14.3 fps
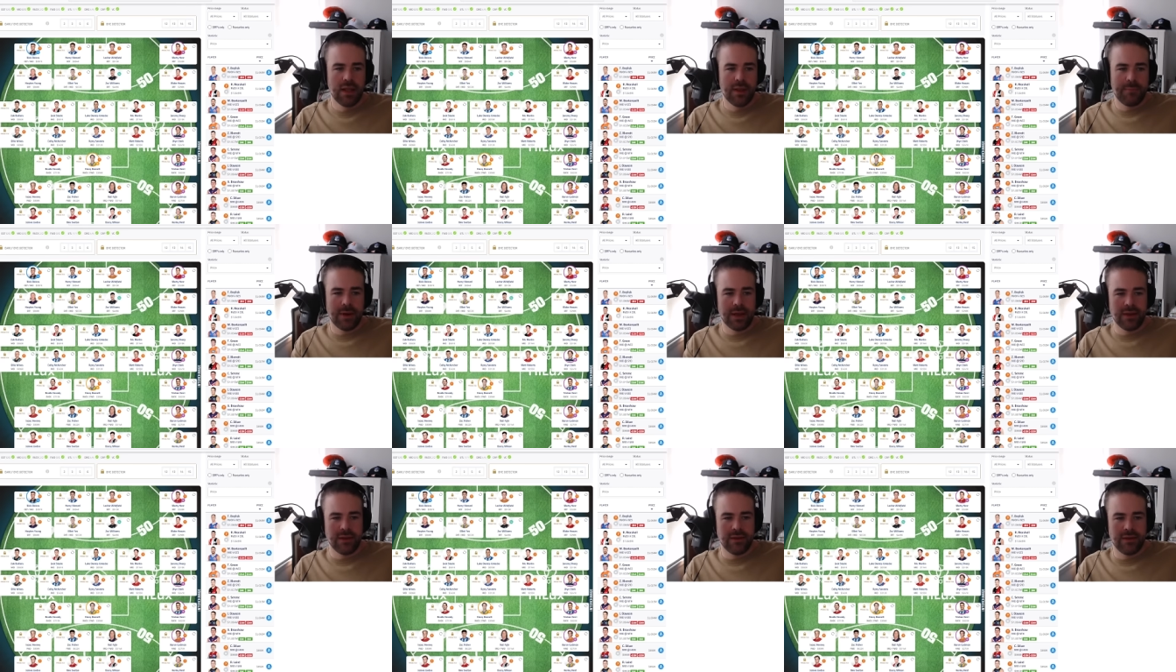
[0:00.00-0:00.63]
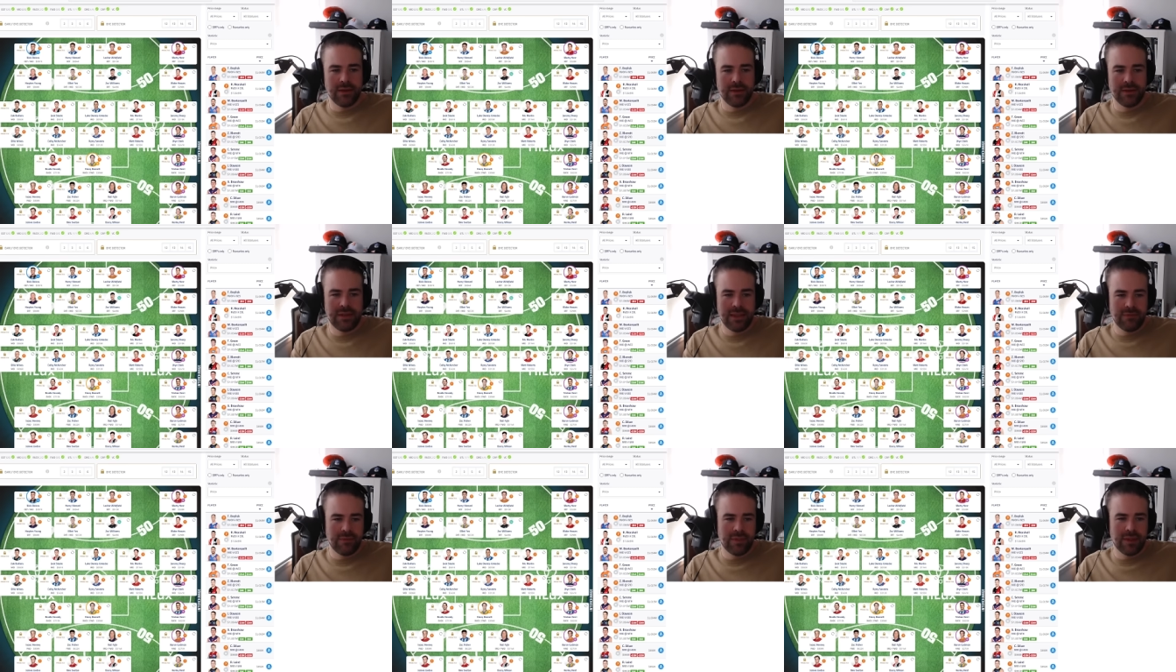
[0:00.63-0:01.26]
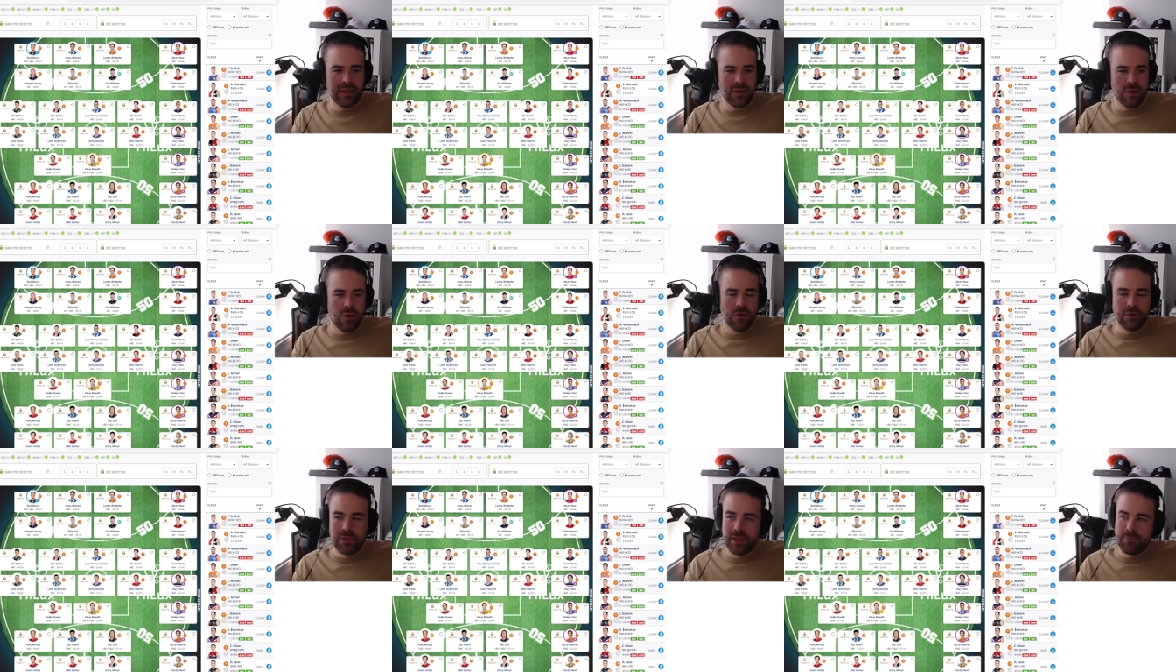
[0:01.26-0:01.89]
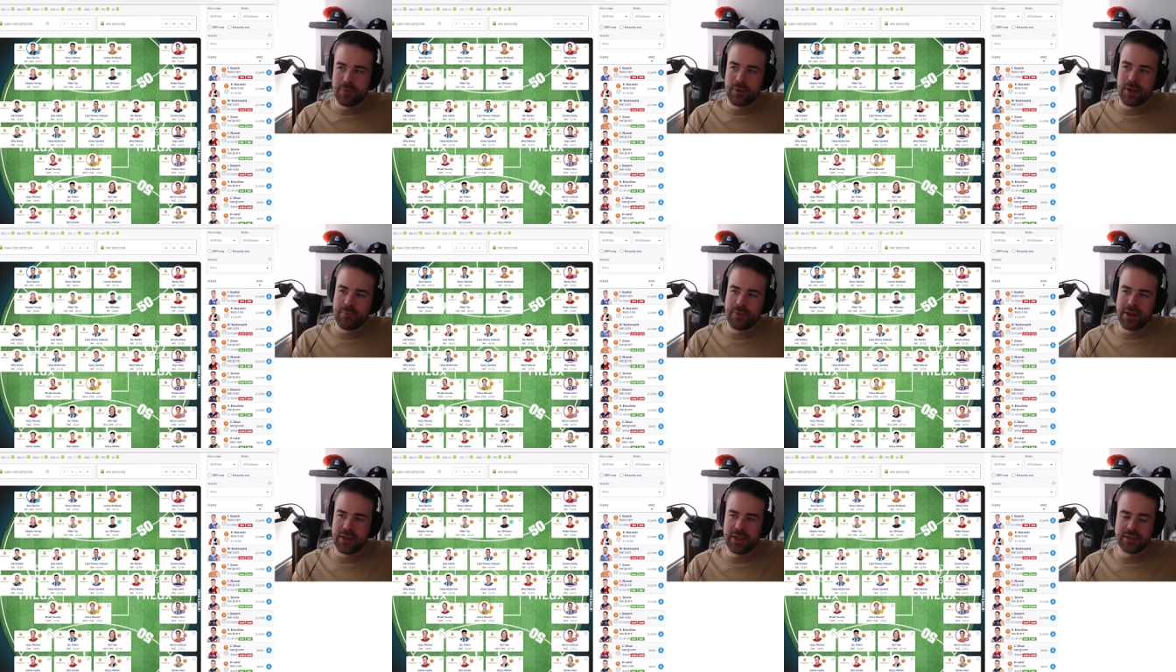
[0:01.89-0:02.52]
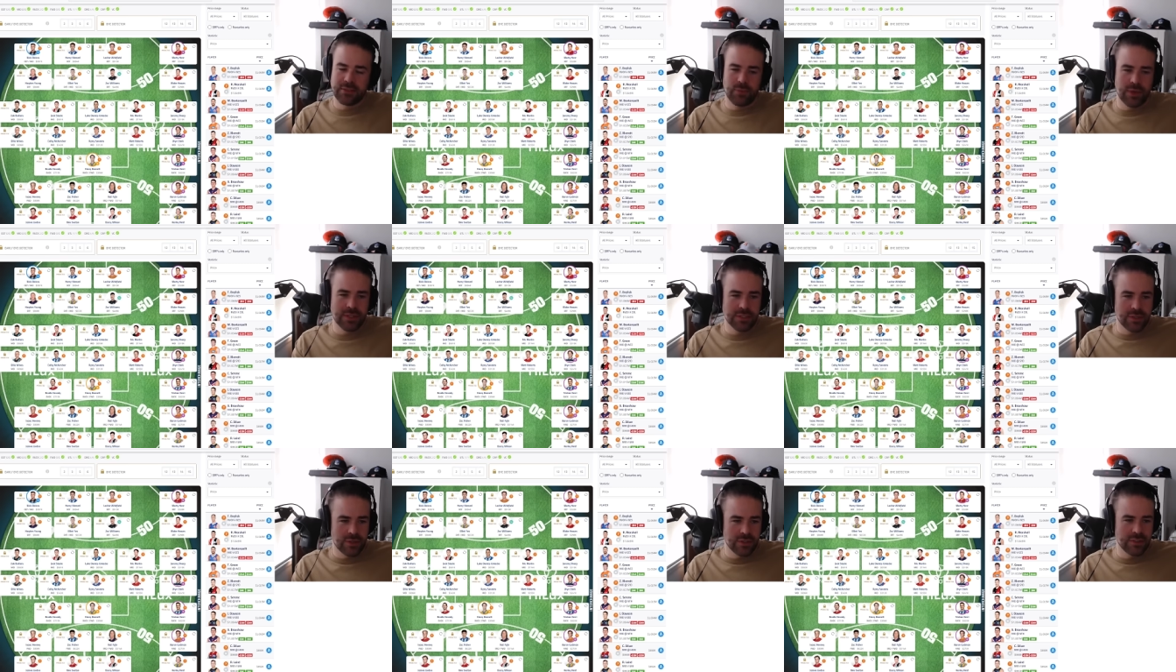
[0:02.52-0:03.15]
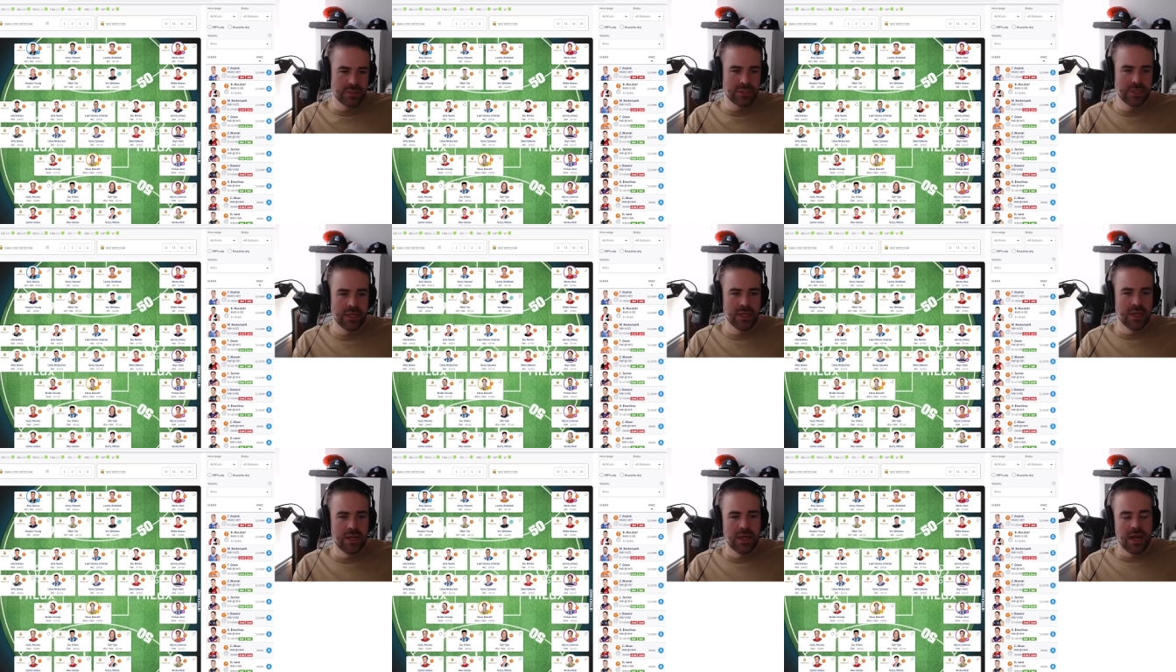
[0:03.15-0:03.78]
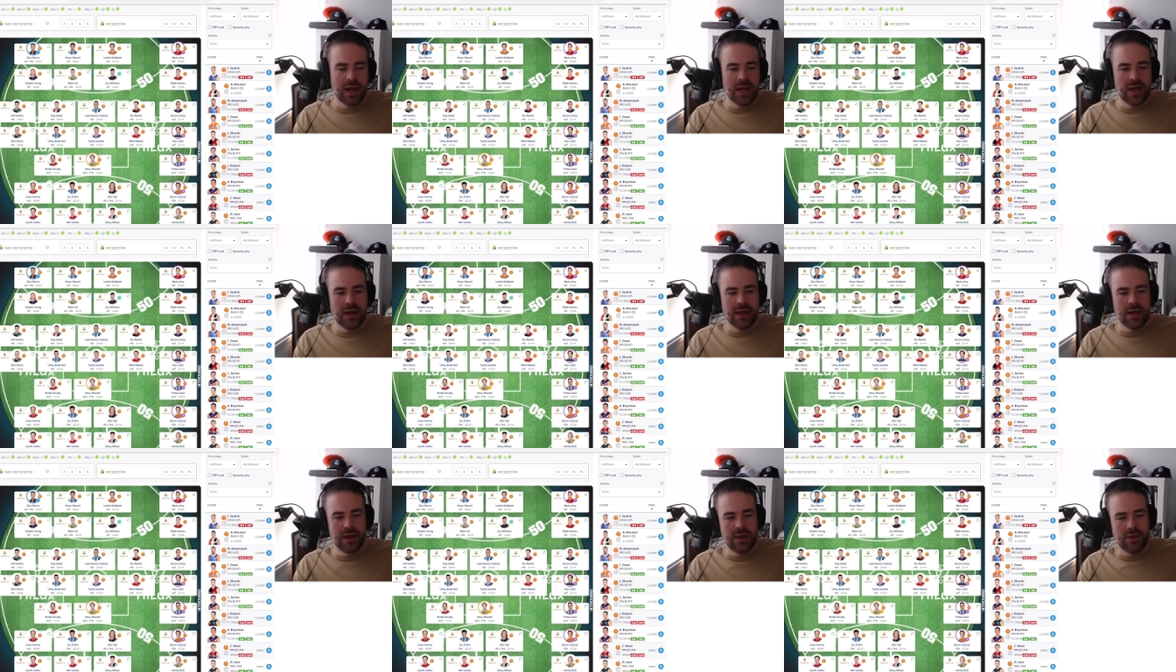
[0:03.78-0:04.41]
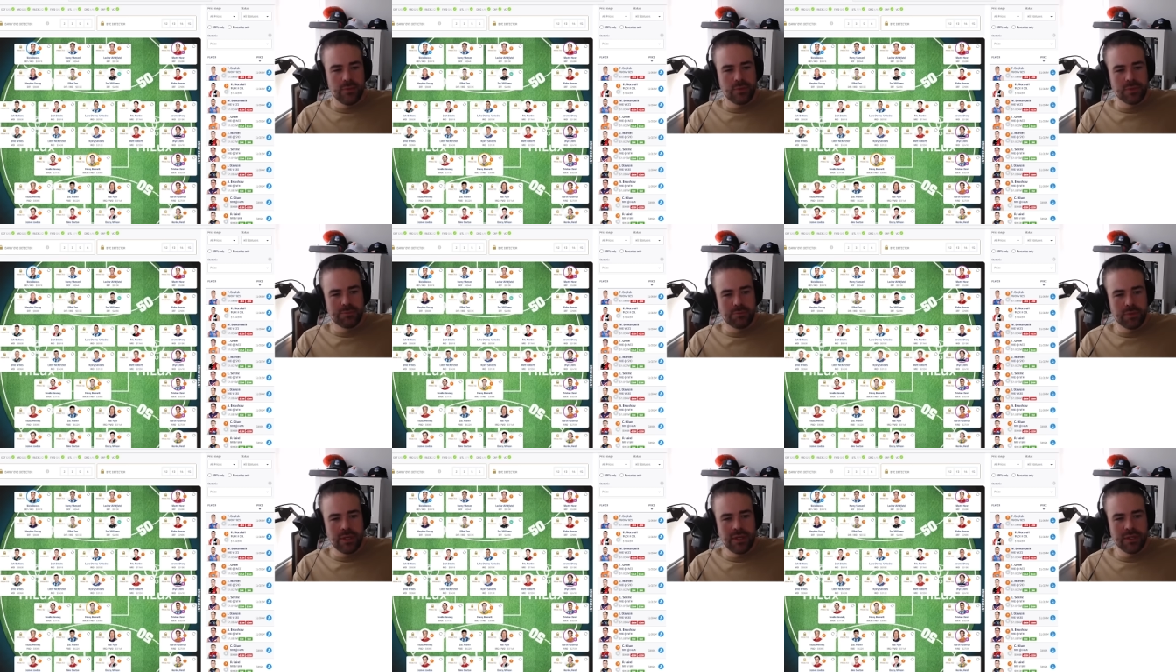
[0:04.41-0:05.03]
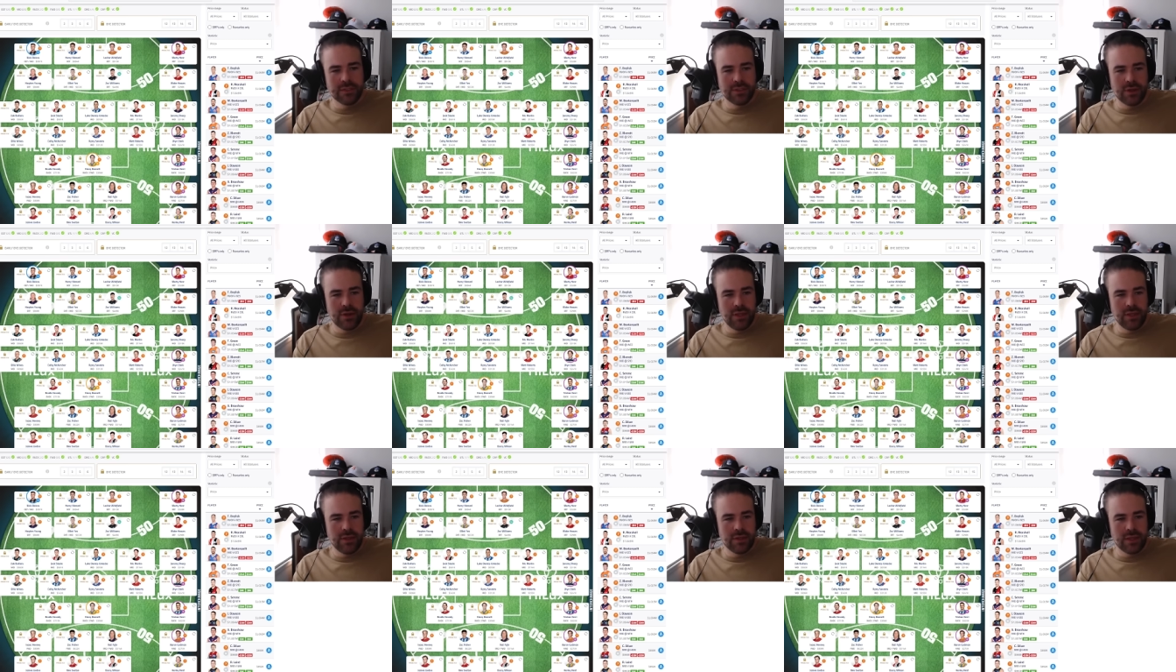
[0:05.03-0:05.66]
But given that he only put up that against West Coast, uh, was pretty concerning.